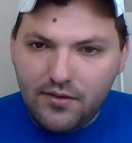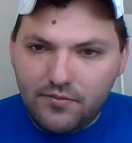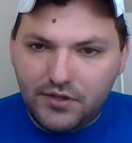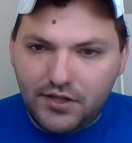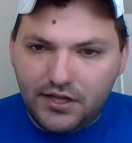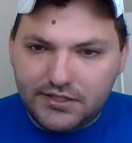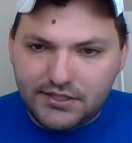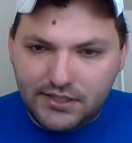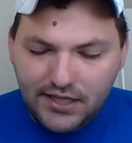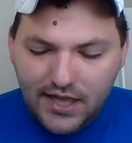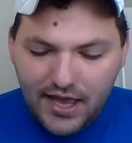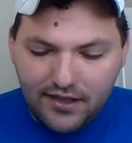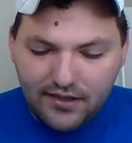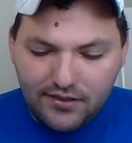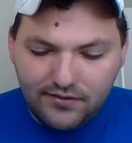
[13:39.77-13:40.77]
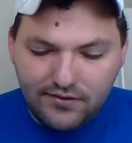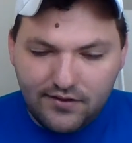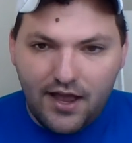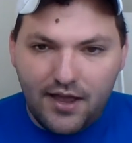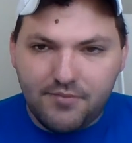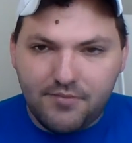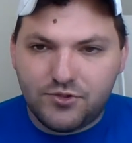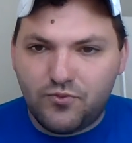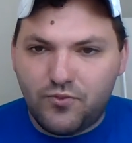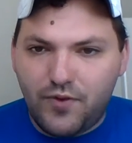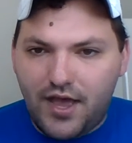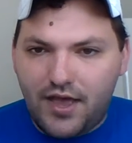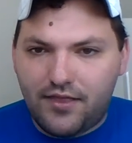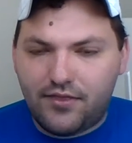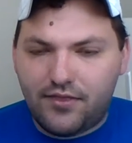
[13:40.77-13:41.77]
plus length times
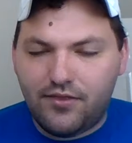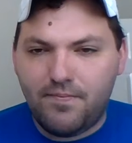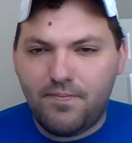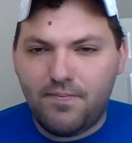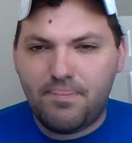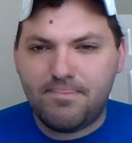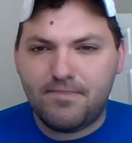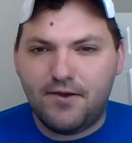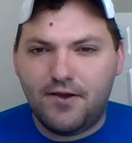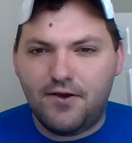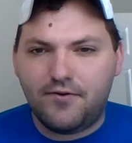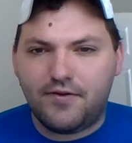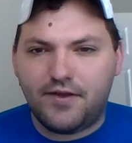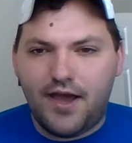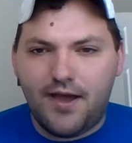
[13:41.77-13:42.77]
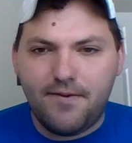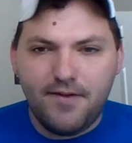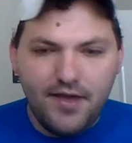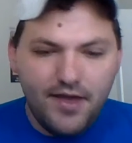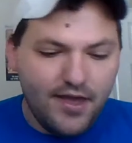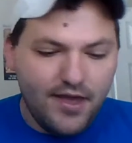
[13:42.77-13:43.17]
width, okay?